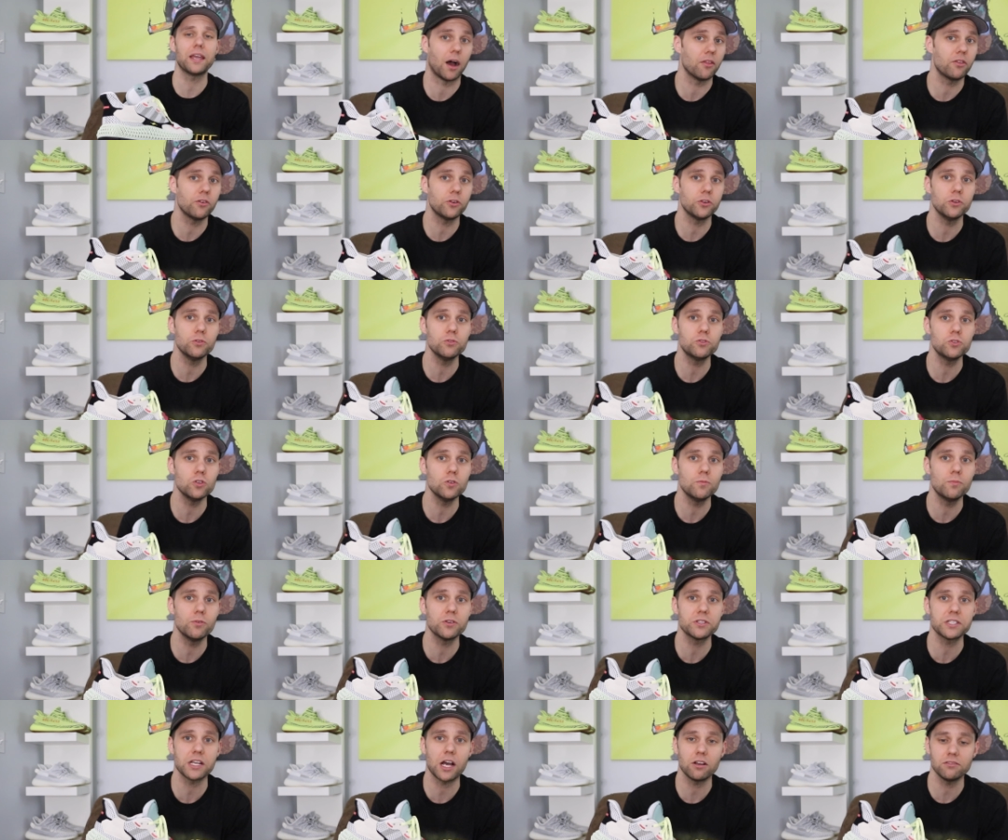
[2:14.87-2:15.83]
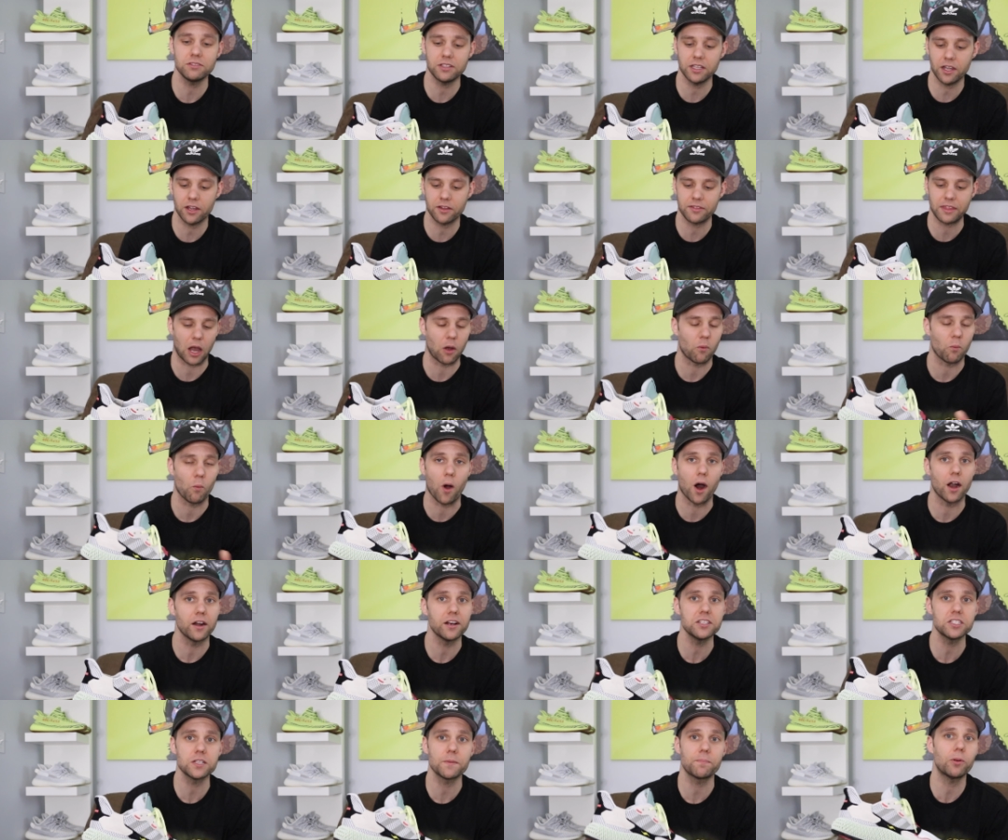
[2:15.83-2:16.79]
Other YouTubers out there that
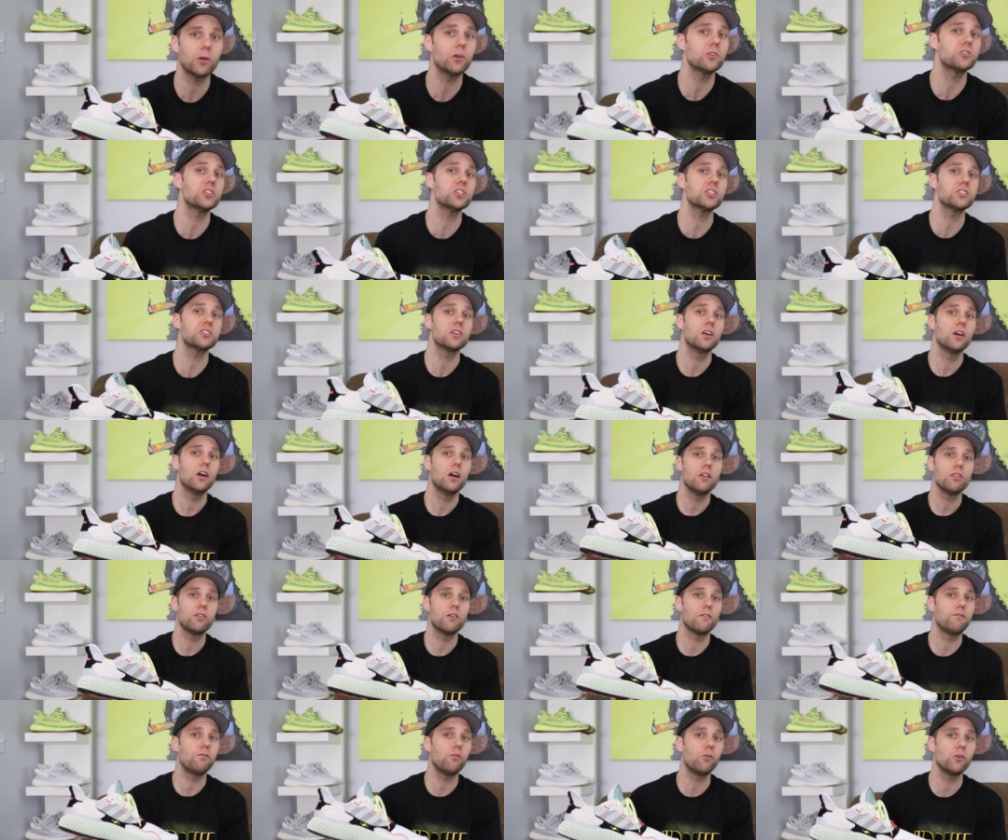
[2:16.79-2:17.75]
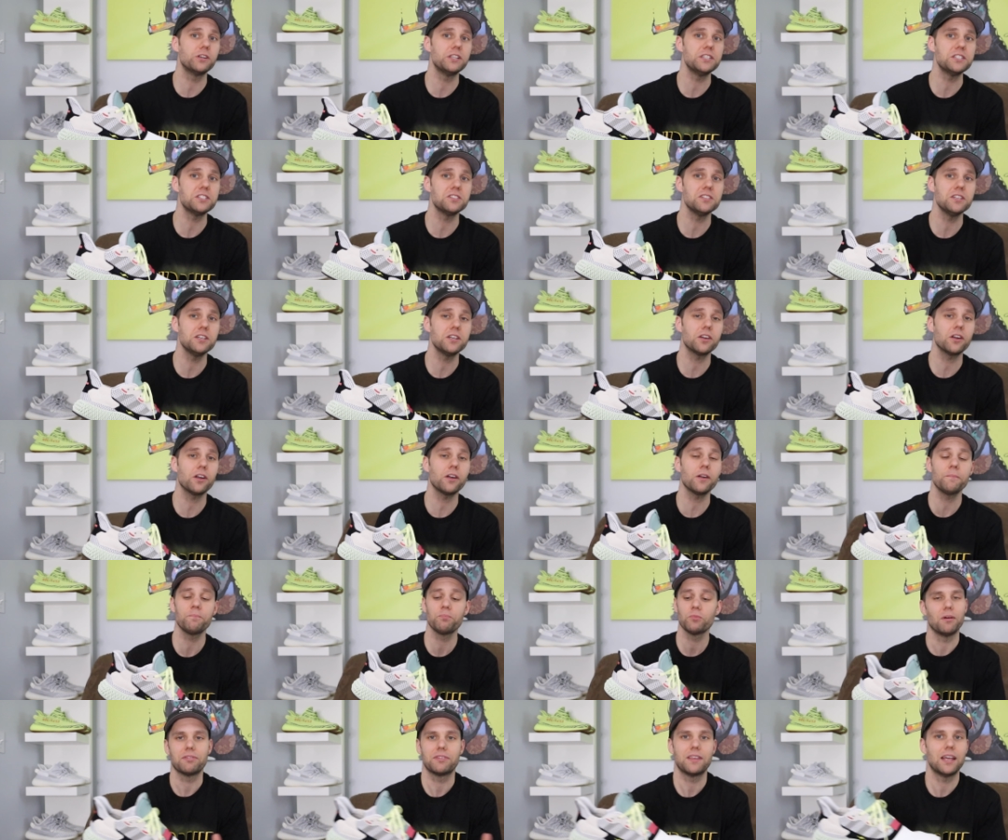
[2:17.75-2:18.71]
wanted to purchase the 4D sneaker,
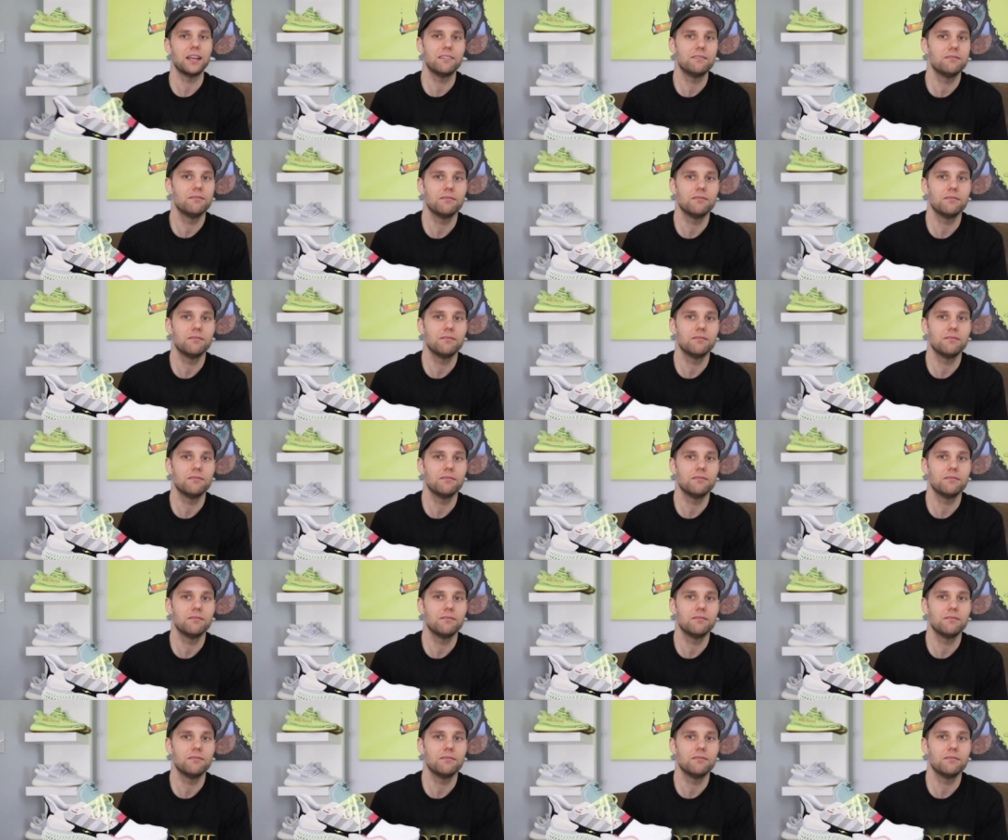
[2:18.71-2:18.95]
but